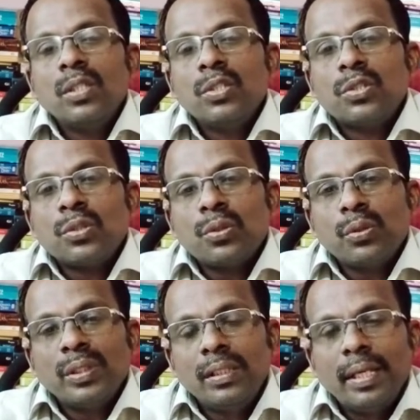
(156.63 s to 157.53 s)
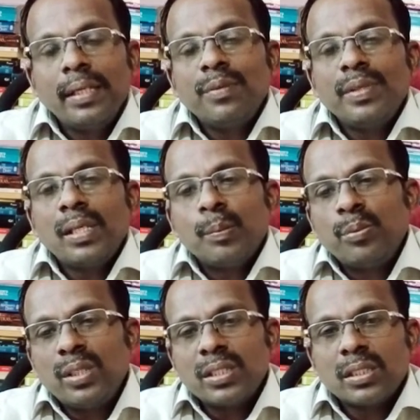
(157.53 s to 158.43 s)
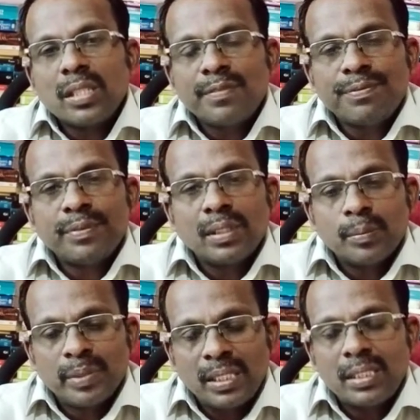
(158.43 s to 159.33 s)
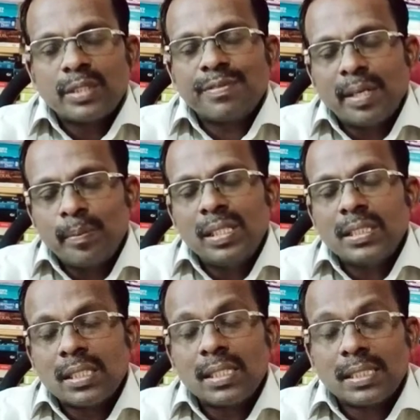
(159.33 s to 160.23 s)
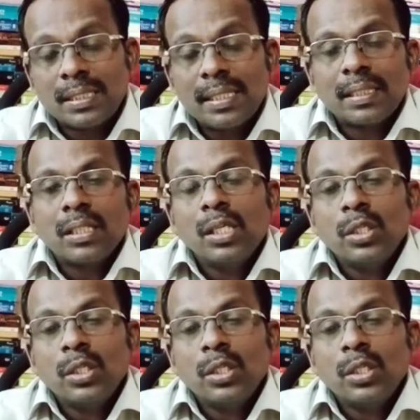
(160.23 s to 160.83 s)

So in that way, reputation of Bennet's family is at stake.